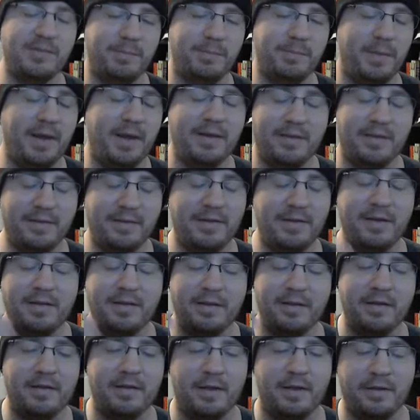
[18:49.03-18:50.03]
And then
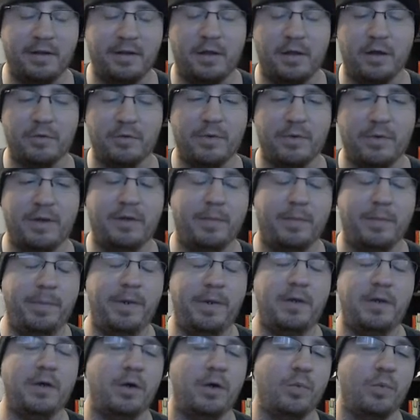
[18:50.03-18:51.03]
in the long run,
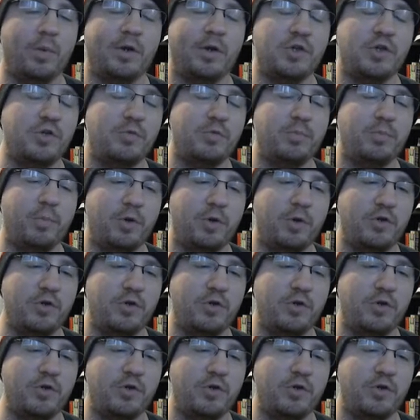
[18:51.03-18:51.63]
depending on what you